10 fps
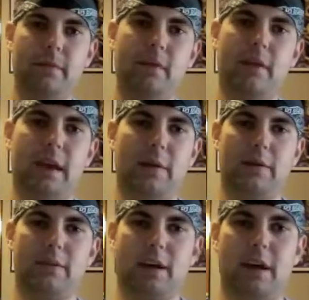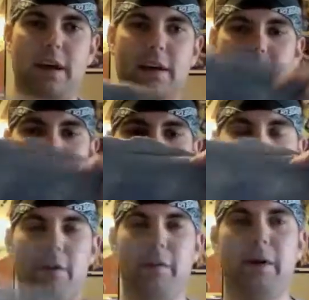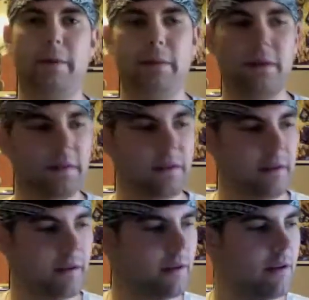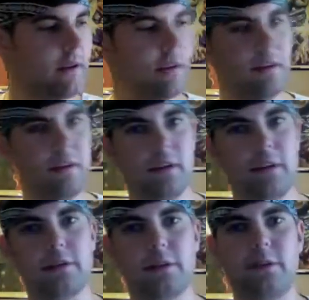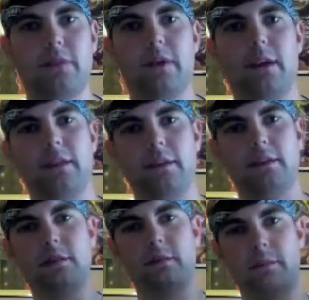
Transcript: down the side and open them up. Also, I've got this